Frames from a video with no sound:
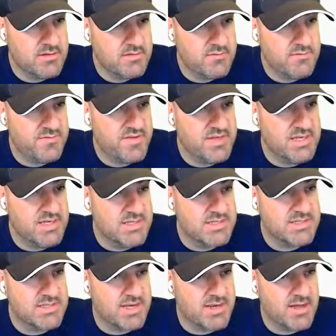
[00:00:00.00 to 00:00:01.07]

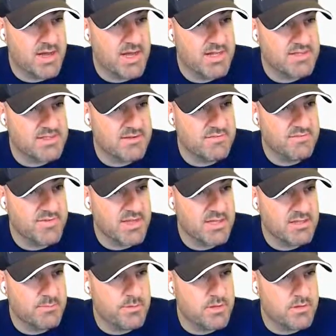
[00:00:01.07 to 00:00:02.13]
feeds that it has
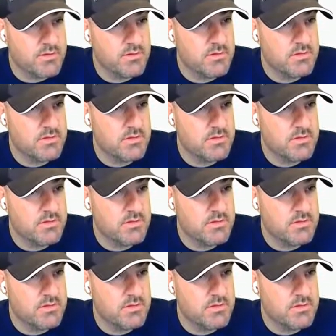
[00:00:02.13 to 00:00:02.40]
available.